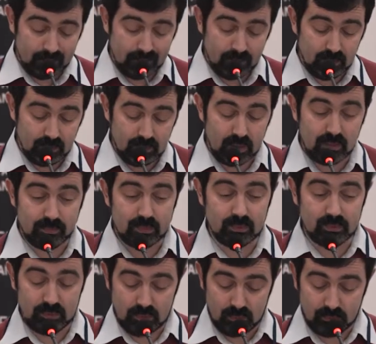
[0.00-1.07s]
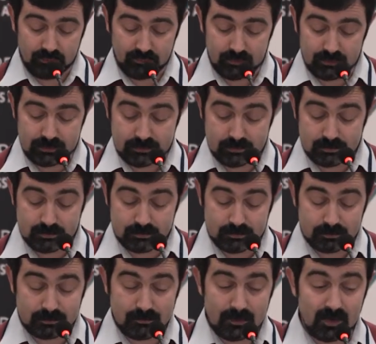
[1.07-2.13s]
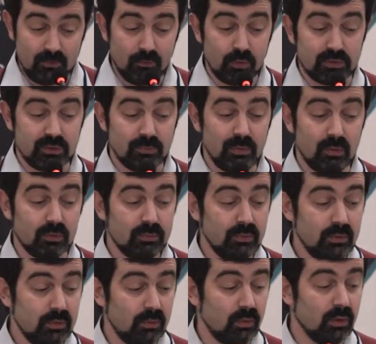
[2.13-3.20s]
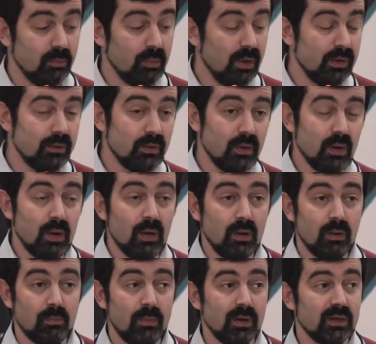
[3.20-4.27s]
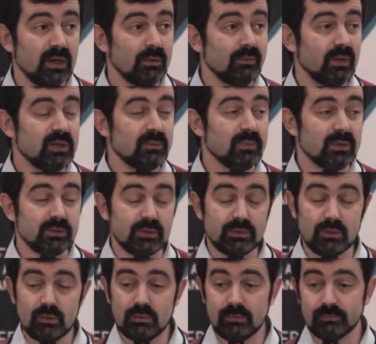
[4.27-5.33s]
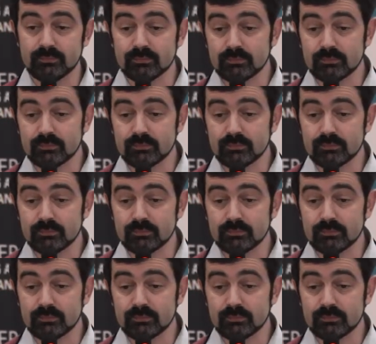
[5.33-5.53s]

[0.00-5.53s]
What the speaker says: a couple of words about me. Who am I? My name is Vladimir Itsykson.